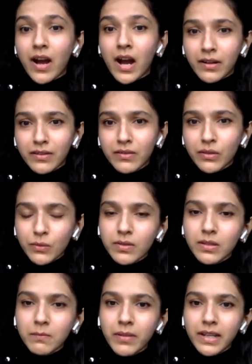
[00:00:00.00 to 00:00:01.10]
RSUs
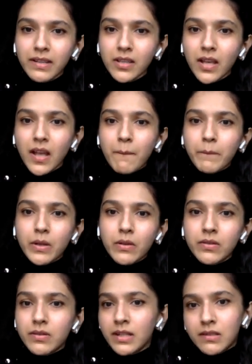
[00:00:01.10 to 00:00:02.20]
in place
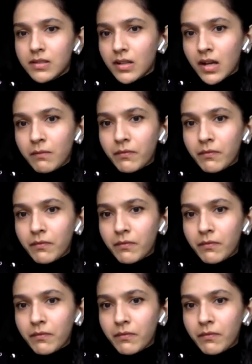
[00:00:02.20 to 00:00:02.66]
because it's